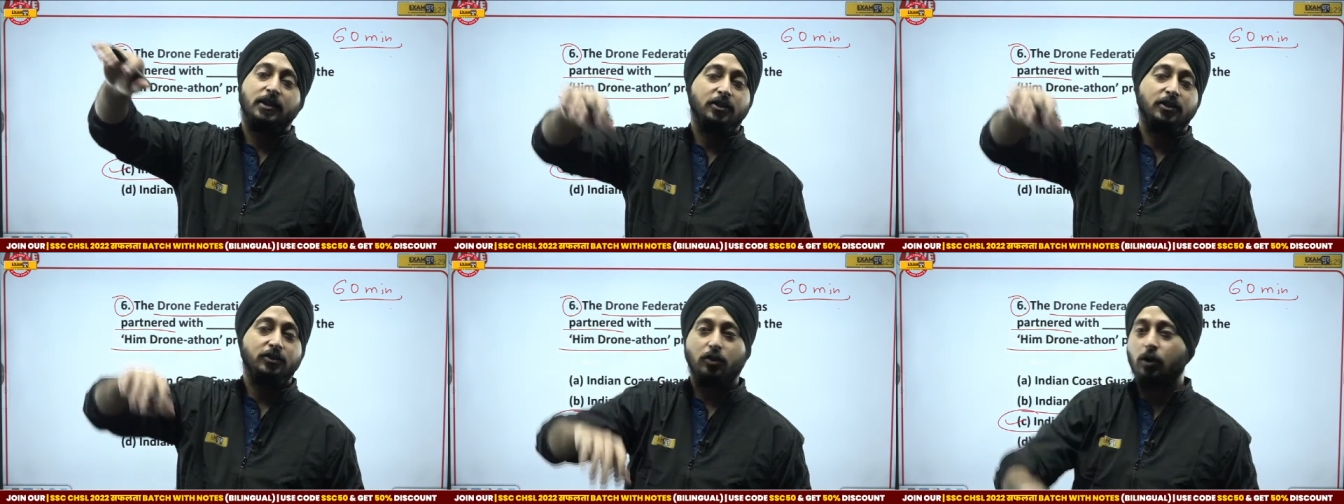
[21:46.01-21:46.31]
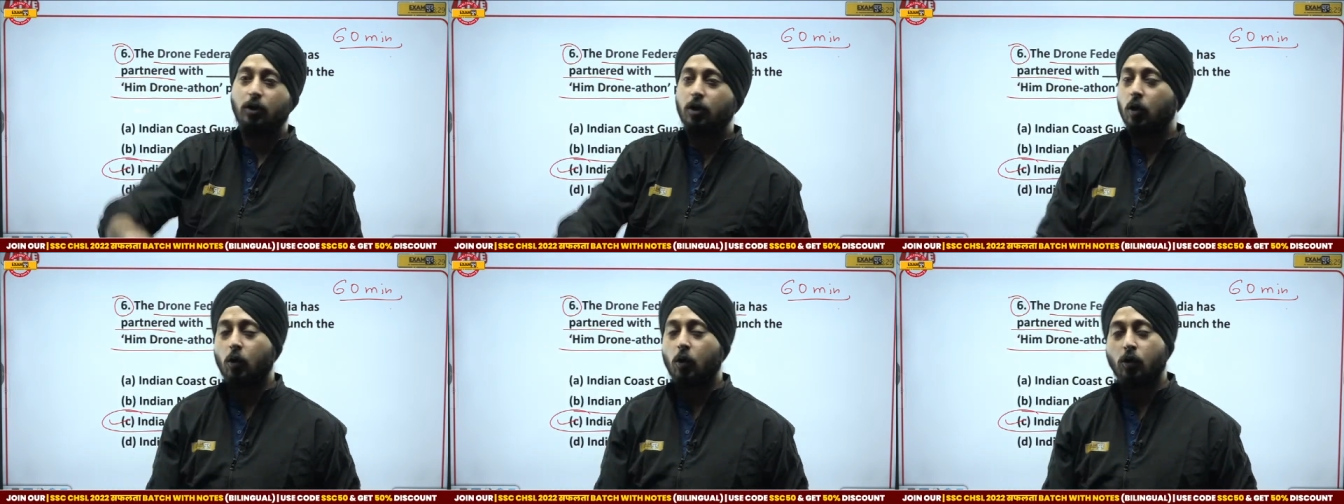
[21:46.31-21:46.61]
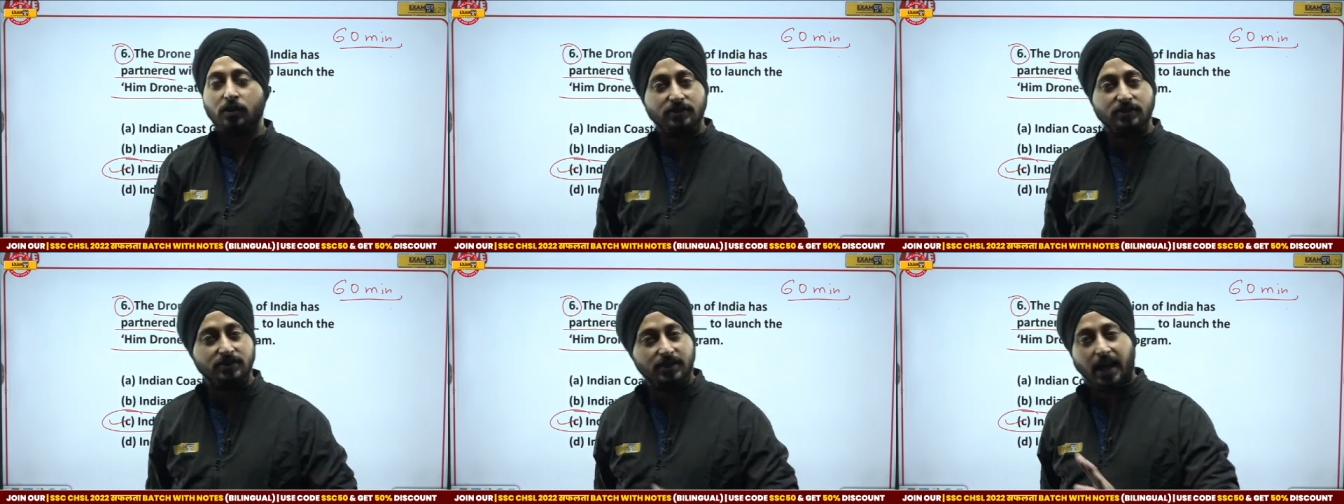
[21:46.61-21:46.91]
So
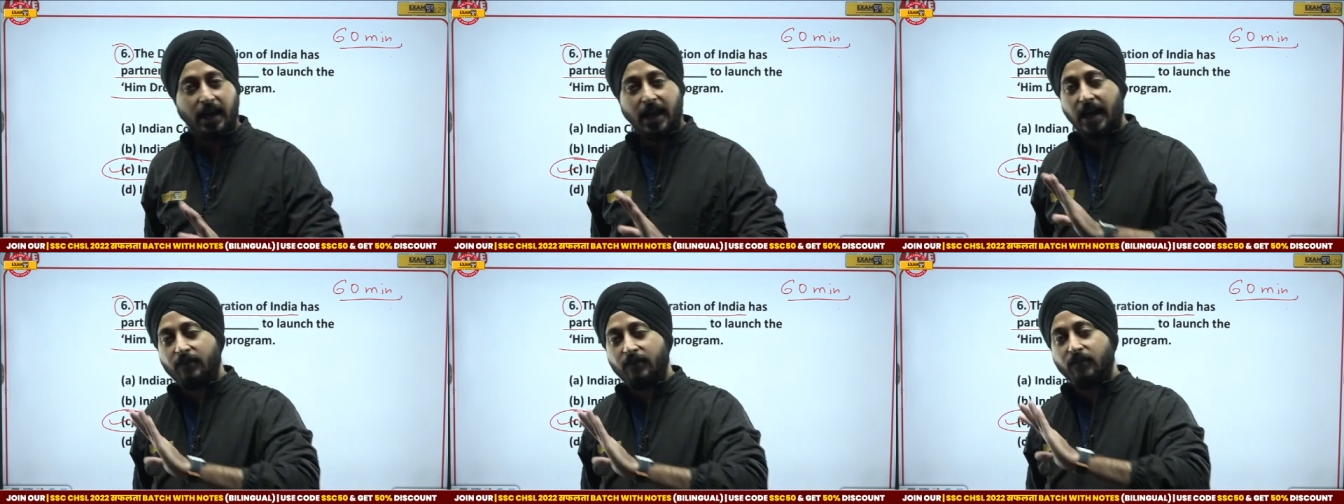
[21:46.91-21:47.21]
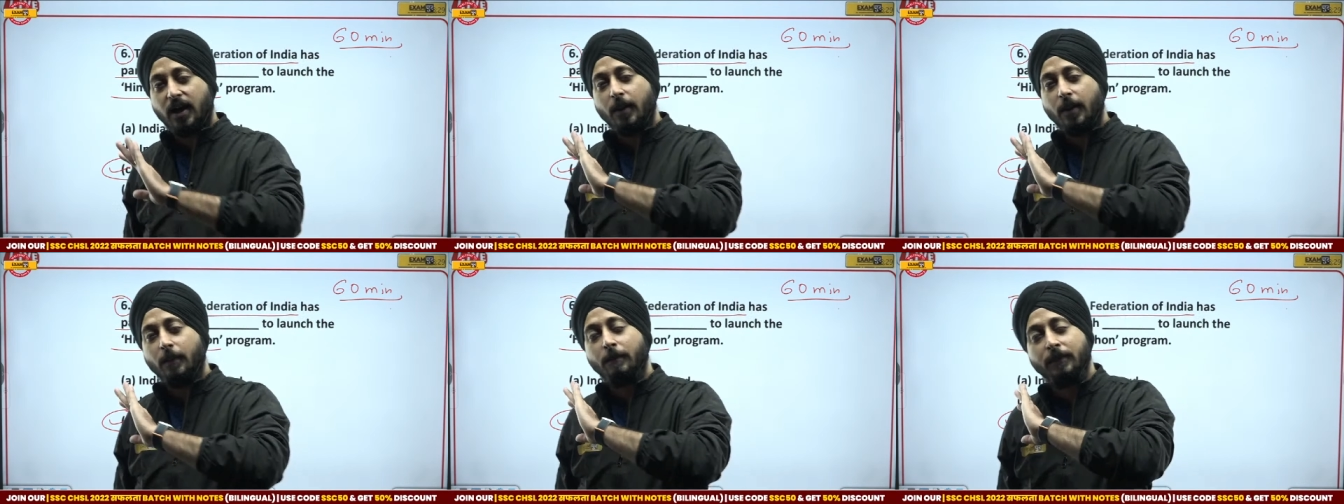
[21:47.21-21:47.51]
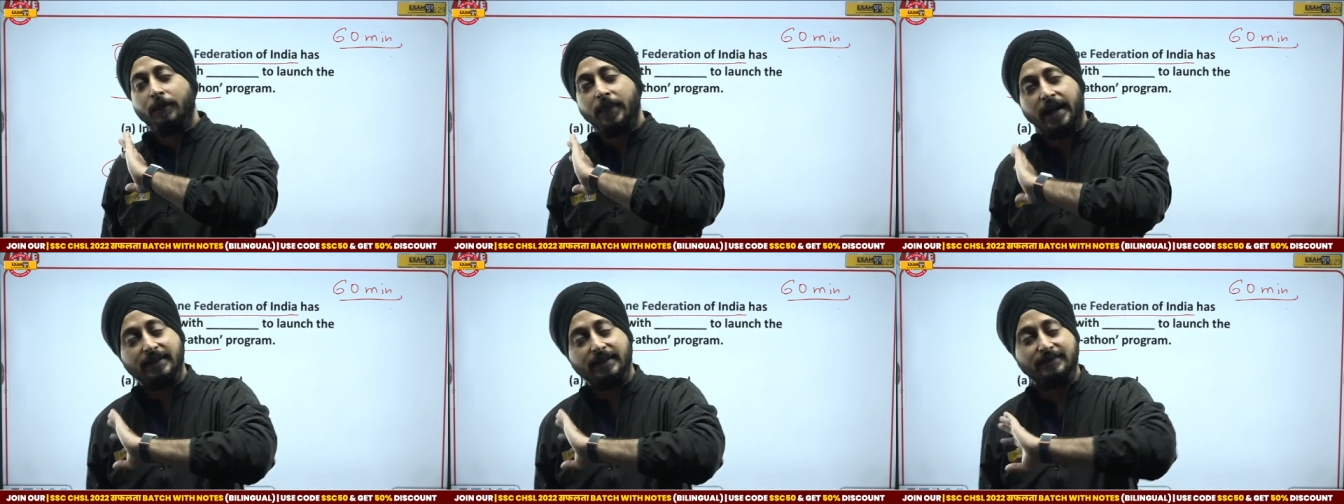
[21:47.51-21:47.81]
drones have
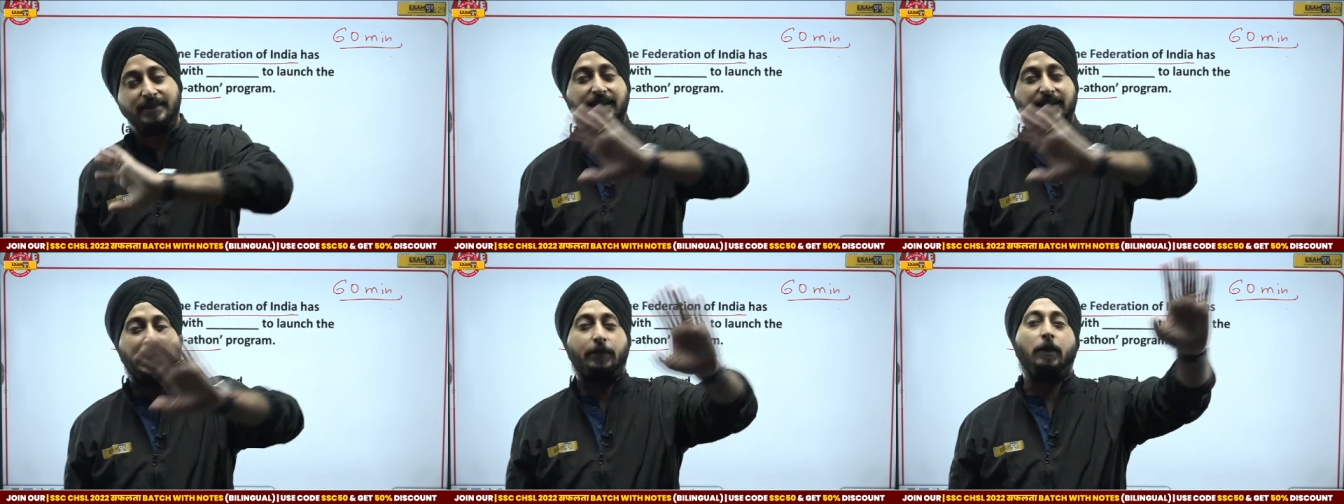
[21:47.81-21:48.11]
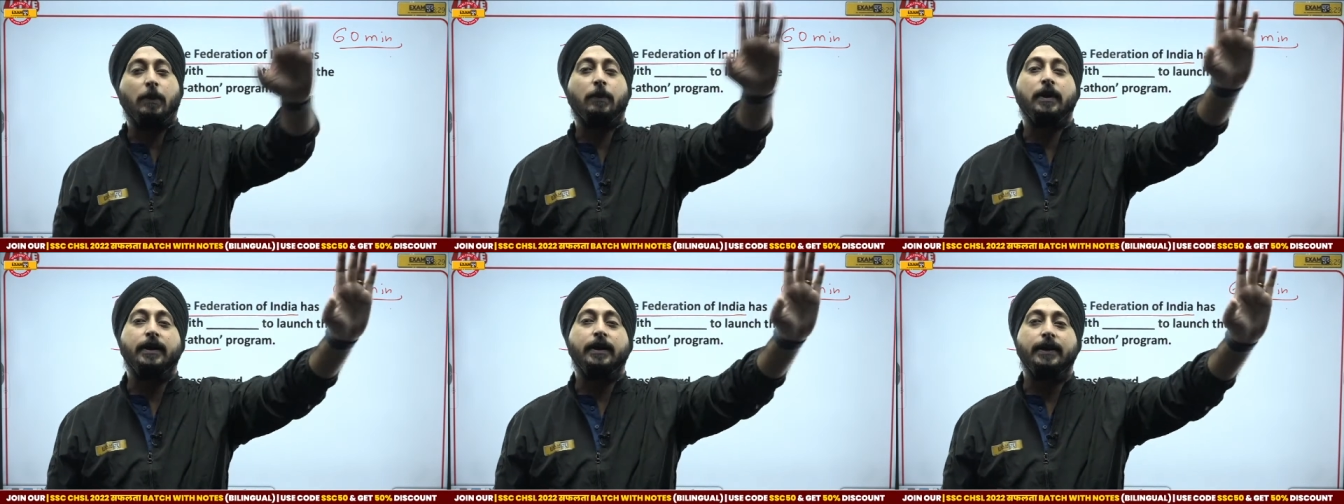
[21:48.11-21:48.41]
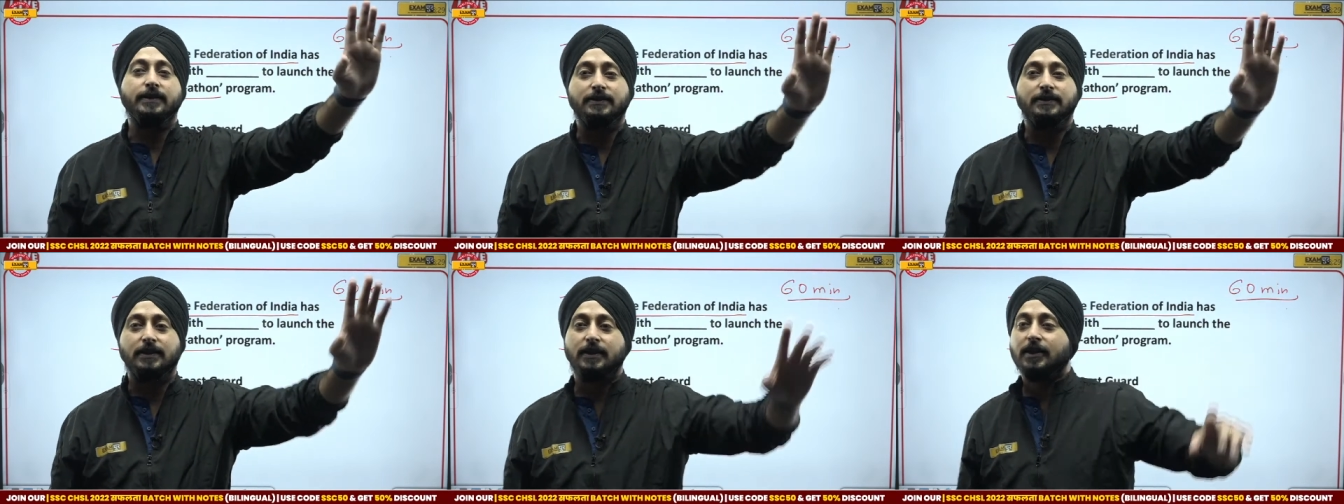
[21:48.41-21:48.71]
amazing
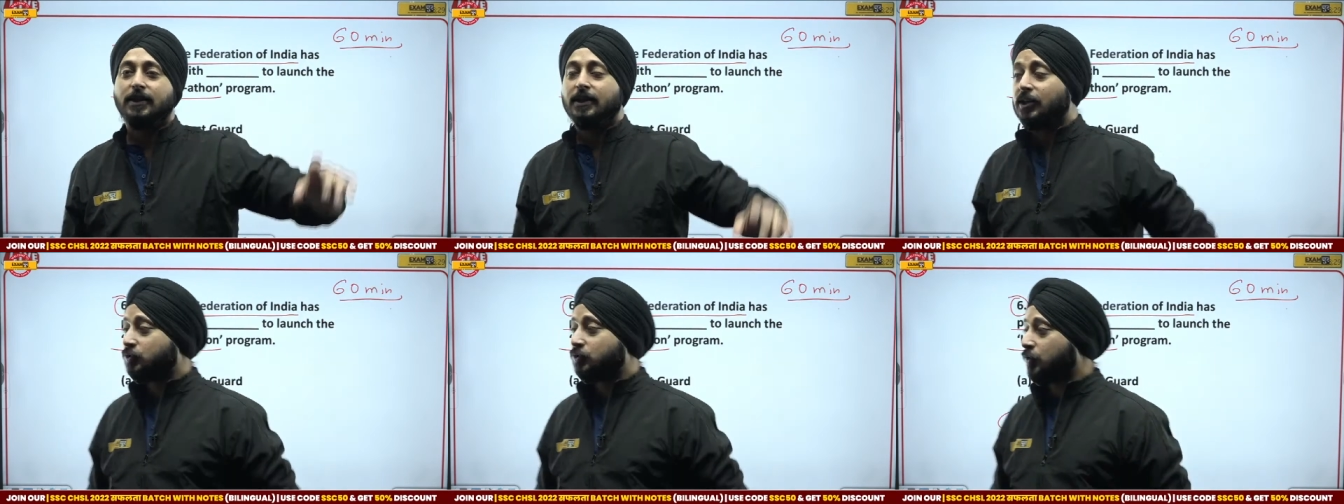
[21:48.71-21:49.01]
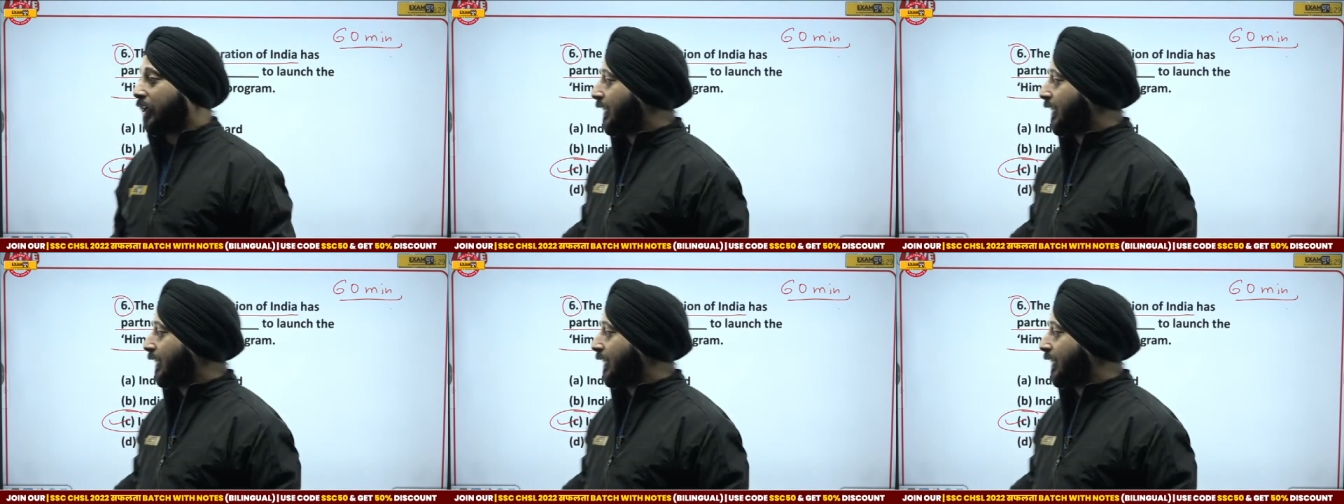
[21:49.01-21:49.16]
capabilities. So